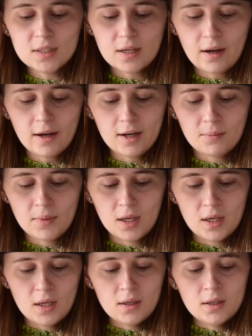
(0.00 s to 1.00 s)
on.
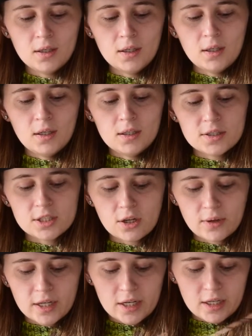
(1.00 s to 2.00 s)

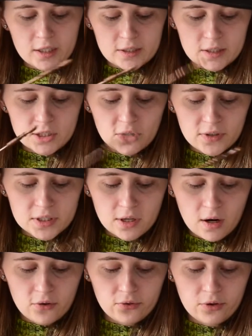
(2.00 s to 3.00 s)
So it is the Sophie
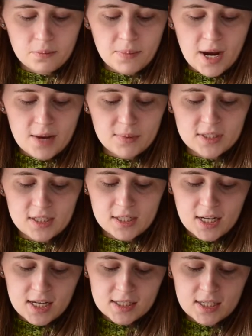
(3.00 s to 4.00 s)
scarf by
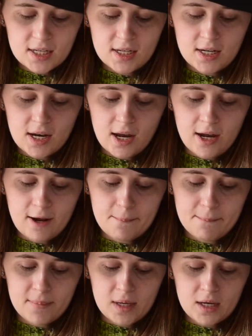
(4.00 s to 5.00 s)

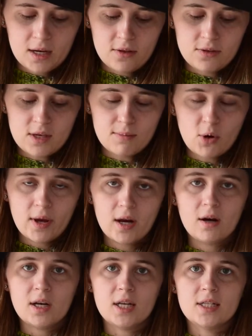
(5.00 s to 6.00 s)
PetiteKnit. The
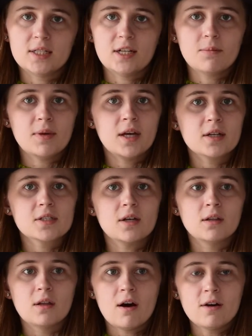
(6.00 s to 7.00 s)
mohair is Knit Picks
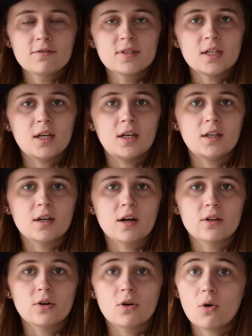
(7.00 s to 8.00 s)
Aloft in the
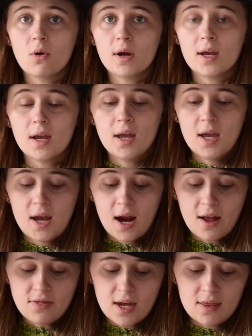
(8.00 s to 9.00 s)
color Koi,
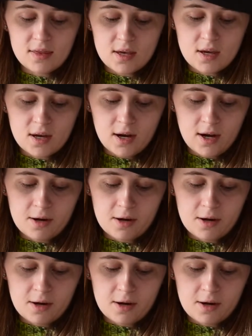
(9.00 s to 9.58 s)
and then the